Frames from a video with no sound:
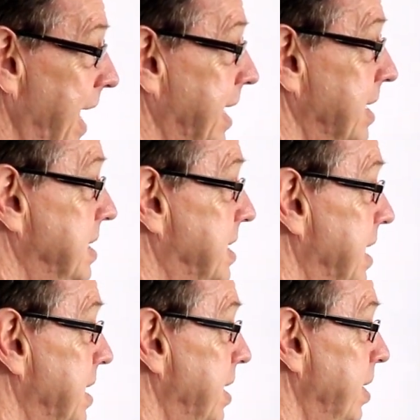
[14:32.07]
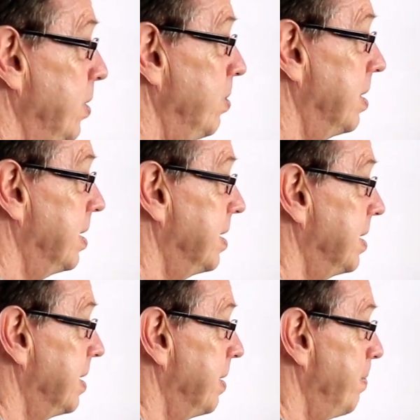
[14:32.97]
continue
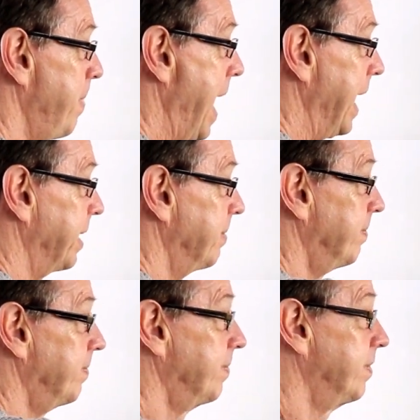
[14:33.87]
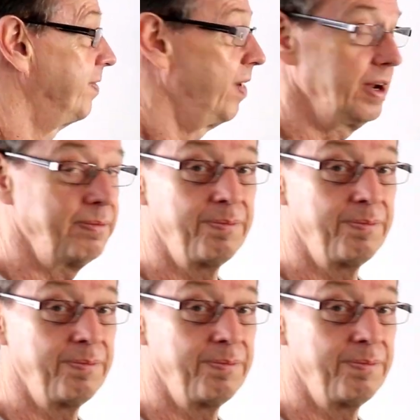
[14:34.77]
back. Fine.